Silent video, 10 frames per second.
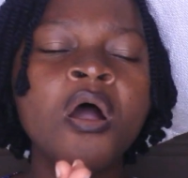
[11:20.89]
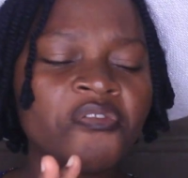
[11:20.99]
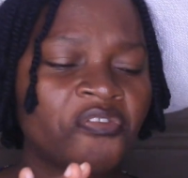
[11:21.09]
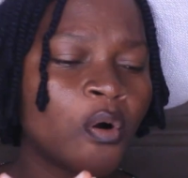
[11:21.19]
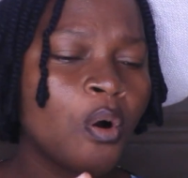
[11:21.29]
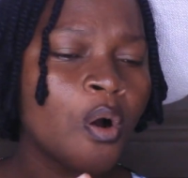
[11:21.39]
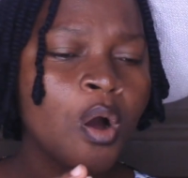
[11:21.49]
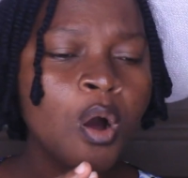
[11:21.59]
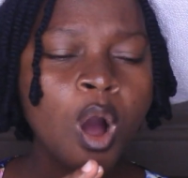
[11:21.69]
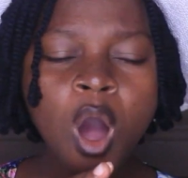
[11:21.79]
for
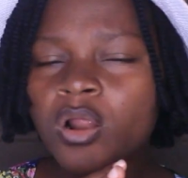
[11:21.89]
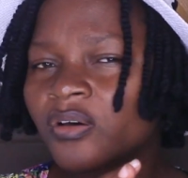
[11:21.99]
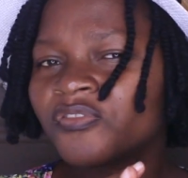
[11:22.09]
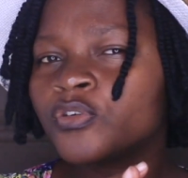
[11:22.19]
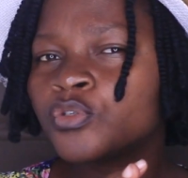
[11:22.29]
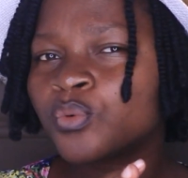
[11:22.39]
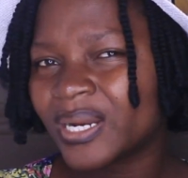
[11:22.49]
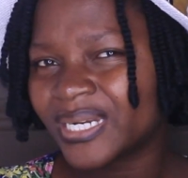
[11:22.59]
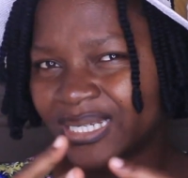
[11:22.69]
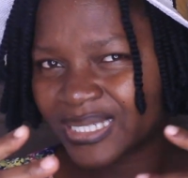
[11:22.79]
all of you to
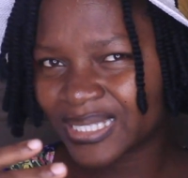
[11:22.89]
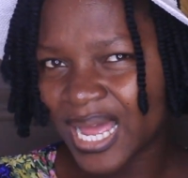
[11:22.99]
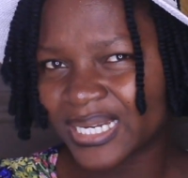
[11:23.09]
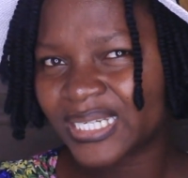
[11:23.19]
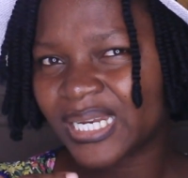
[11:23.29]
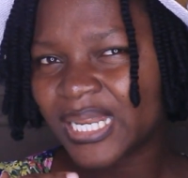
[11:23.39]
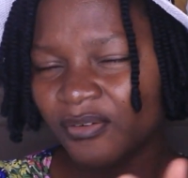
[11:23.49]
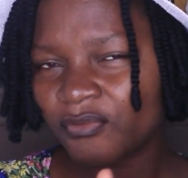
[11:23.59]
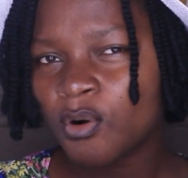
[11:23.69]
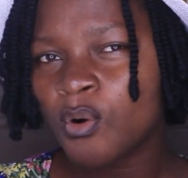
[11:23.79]
understand the
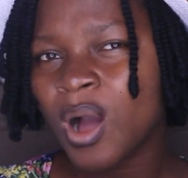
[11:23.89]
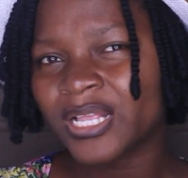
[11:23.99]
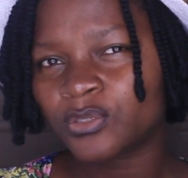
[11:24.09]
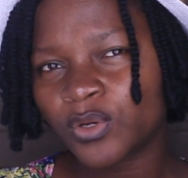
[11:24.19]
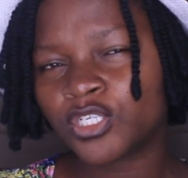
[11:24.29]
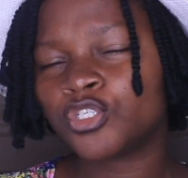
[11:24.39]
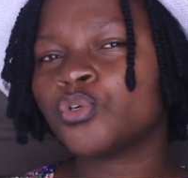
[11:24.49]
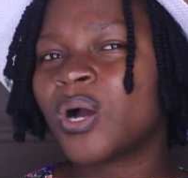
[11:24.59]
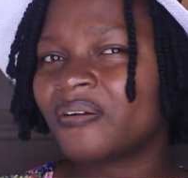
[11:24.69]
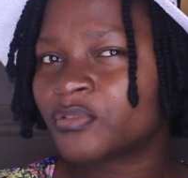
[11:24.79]
level at which
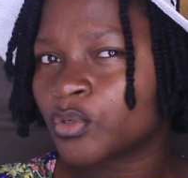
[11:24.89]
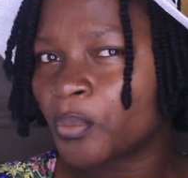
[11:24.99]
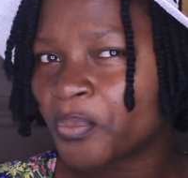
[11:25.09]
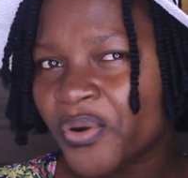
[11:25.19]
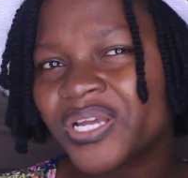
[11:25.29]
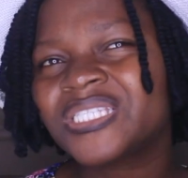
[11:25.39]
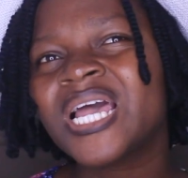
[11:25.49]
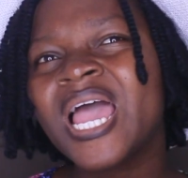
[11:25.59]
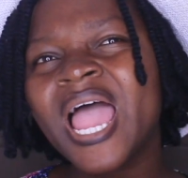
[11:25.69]
you have to operate